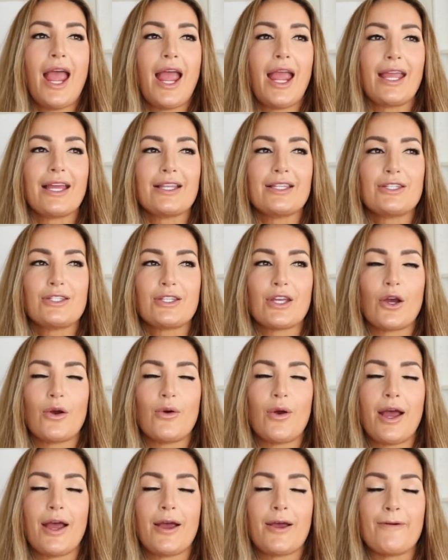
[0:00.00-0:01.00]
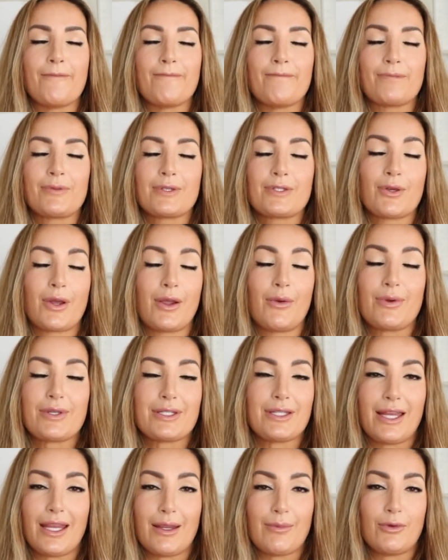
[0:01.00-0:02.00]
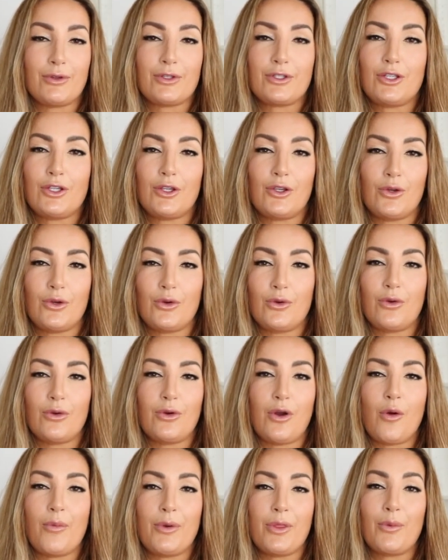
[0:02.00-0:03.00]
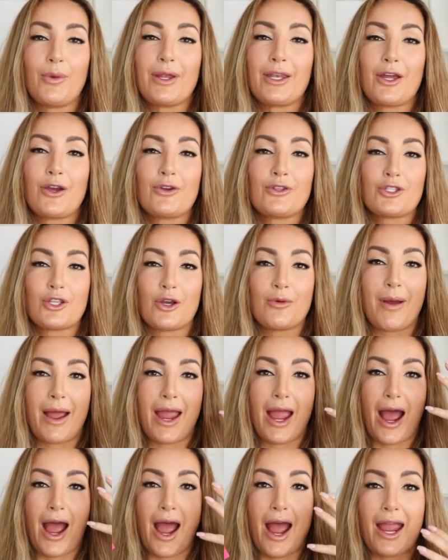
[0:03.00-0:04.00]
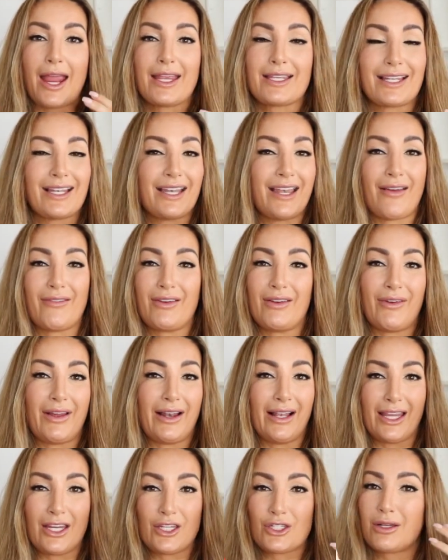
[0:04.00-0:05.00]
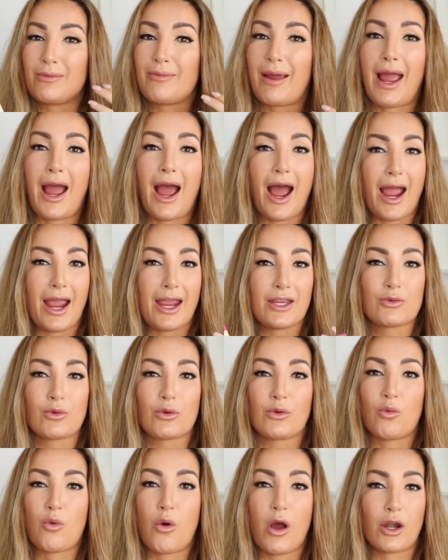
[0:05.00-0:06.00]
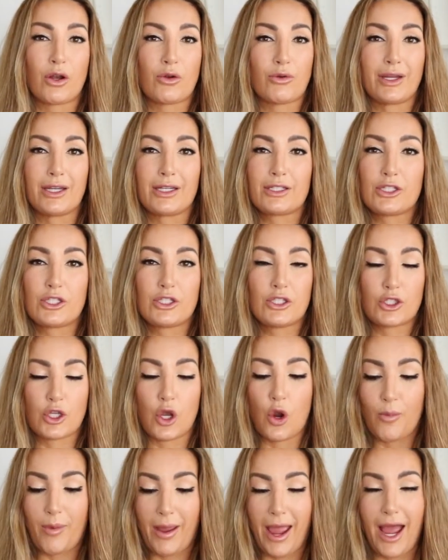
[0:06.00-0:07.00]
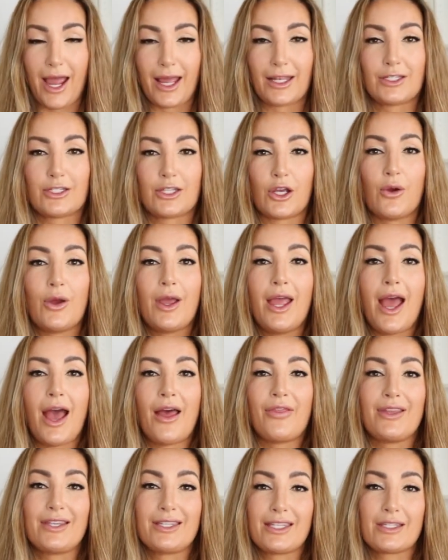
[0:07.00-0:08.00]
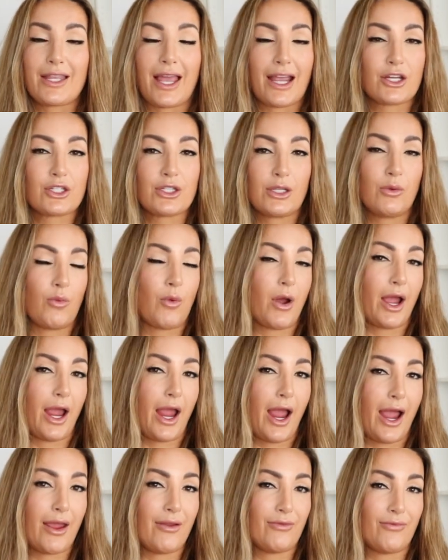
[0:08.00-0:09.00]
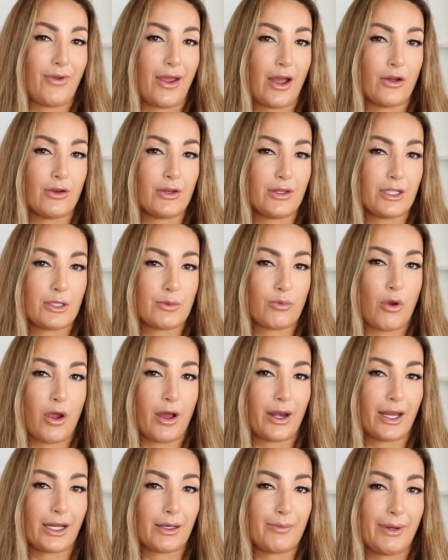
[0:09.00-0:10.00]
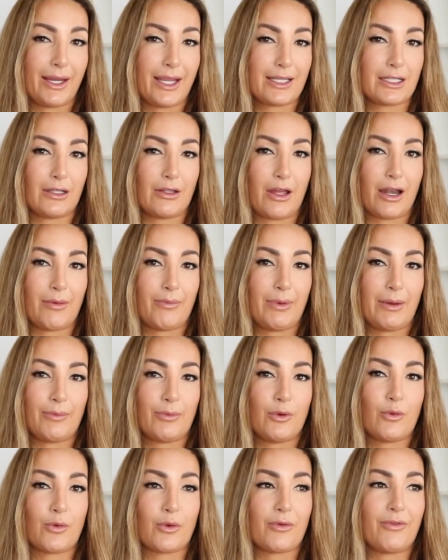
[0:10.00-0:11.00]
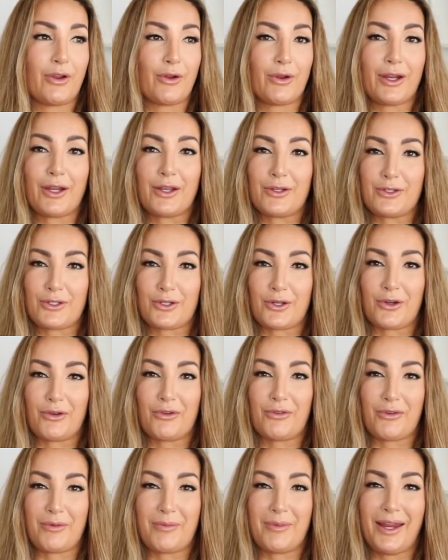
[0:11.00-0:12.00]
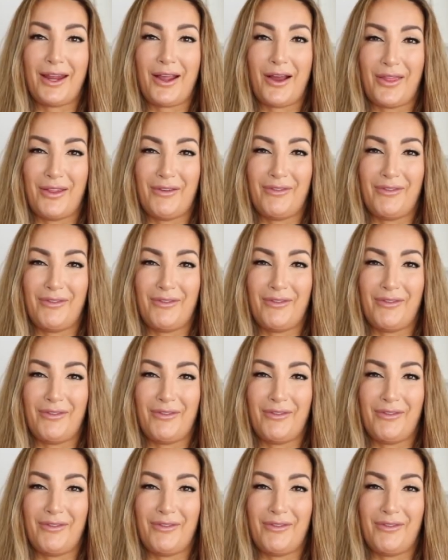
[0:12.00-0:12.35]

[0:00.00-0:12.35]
And so, um, so I wasn't able to open the windows. So my eyes, I didn't have any ventilation. My eyes were watering so bad. So this is actually why I found this product because a lot of people were very concerned for me on